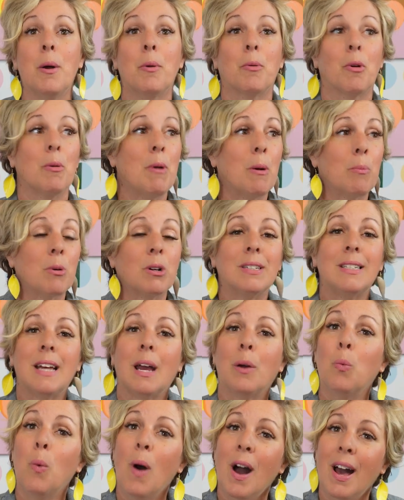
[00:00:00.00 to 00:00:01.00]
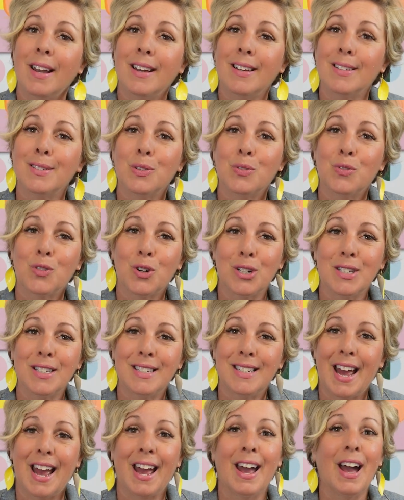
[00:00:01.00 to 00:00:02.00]
Remember, day 1 is the first
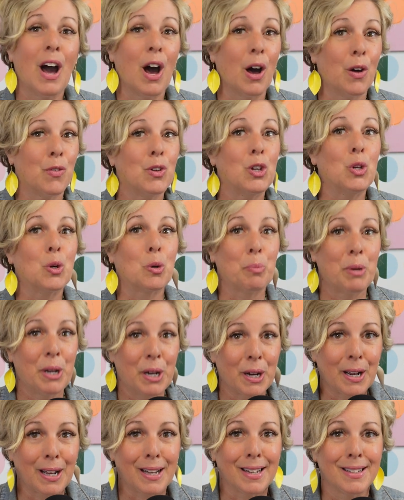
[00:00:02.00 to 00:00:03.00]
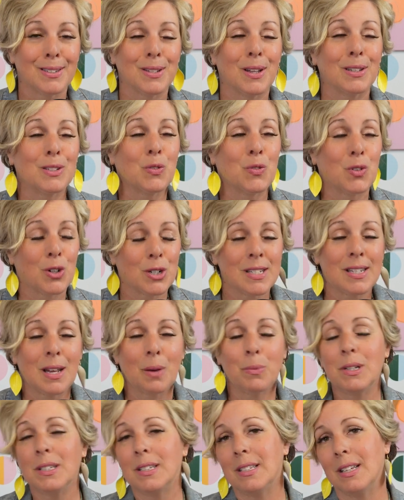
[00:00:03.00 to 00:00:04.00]
day of your period. So that's the first day
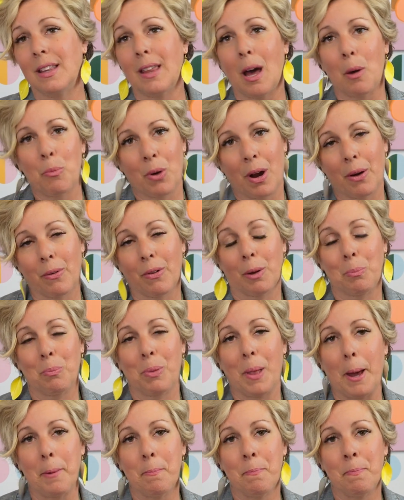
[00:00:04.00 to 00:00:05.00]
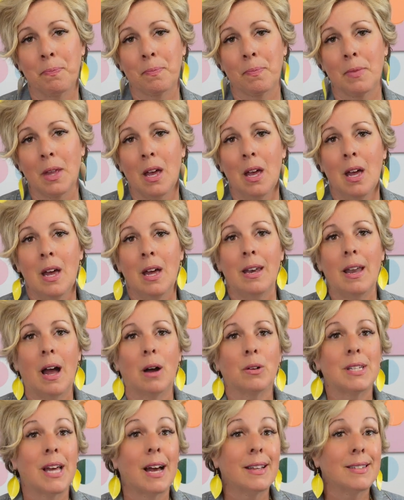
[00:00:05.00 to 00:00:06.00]
we see that bright red blood.
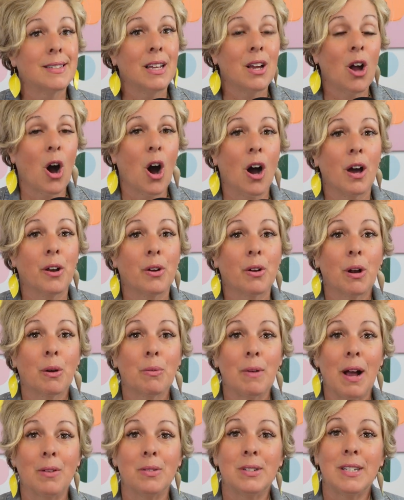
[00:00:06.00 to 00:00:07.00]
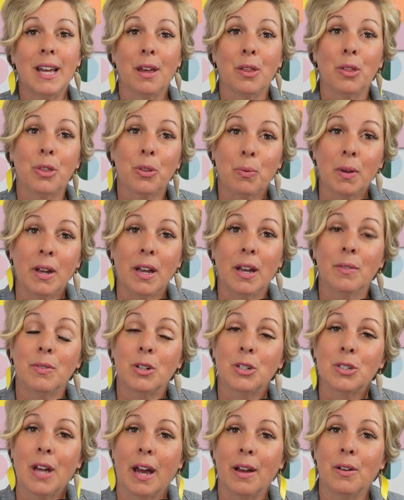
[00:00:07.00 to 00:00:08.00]
Now, testing on or around day 3 of
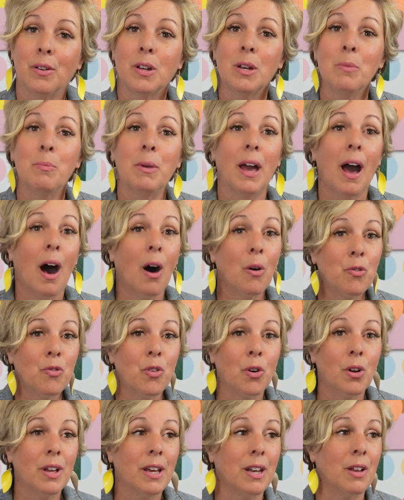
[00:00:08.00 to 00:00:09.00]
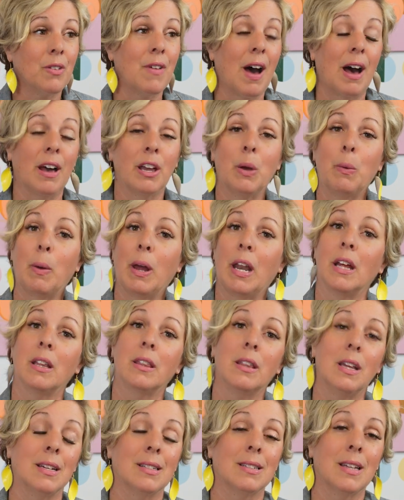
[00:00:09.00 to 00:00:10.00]
your cycle can be helpful in evaluating
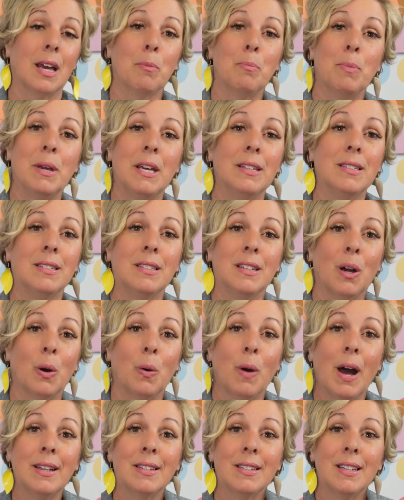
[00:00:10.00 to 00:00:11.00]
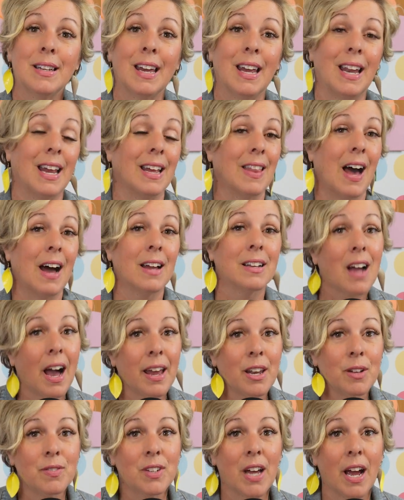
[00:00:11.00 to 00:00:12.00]
things like PCOS and getting that
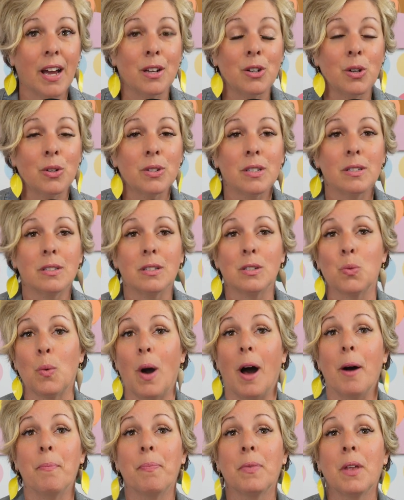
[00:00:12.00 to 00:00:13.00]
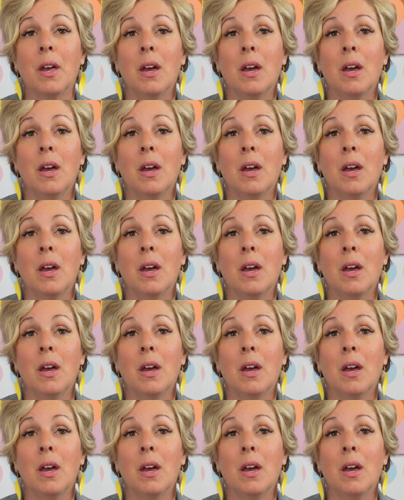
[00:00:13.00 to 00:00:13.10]
kind of diagnosis as well.